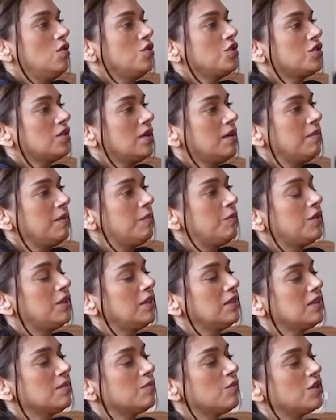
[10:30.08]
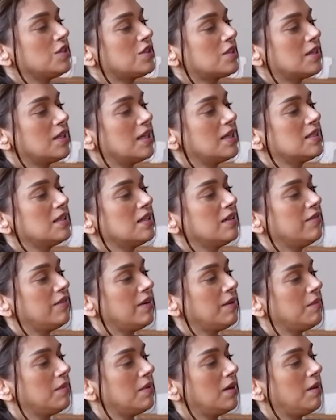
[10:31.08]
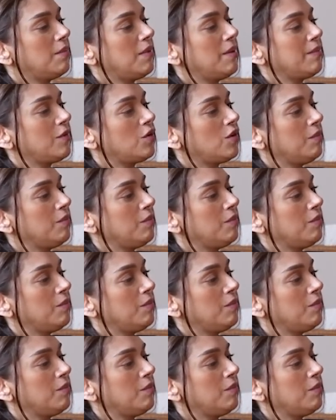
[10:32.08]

oh, should I be putting this moisturizer if I'm... Am I going